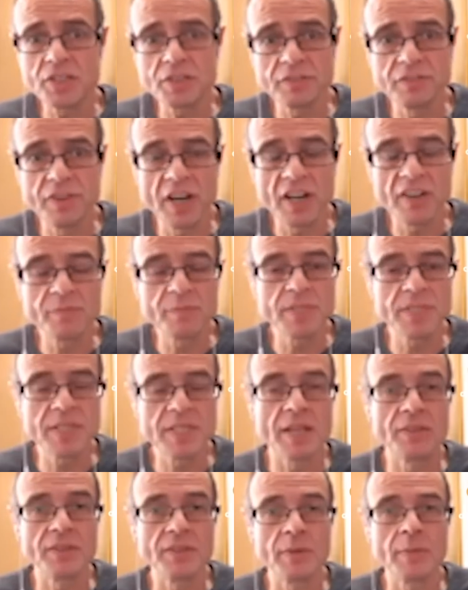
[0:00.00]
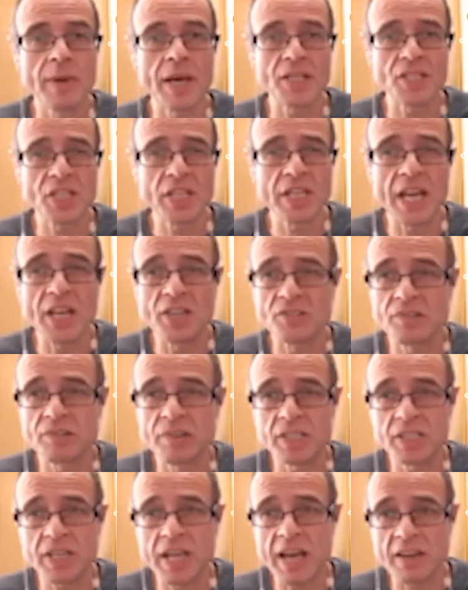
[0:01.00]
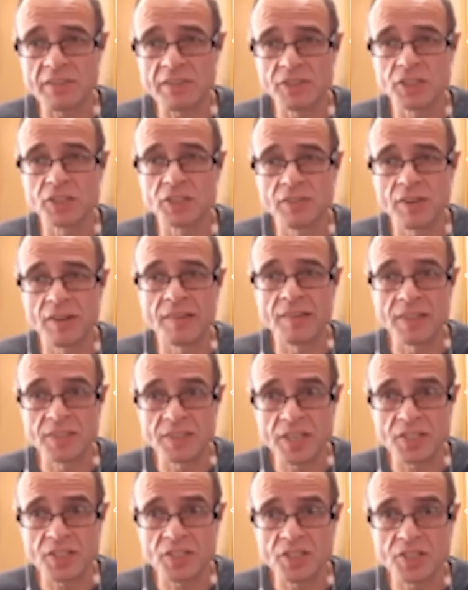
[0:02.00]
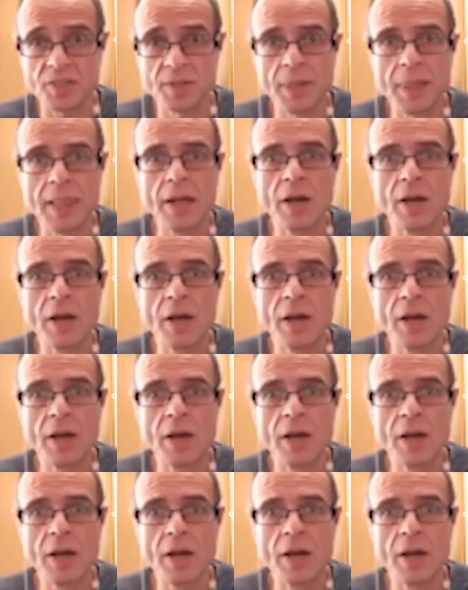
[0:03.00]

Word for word: to 5% the masticatory effort of our ancestors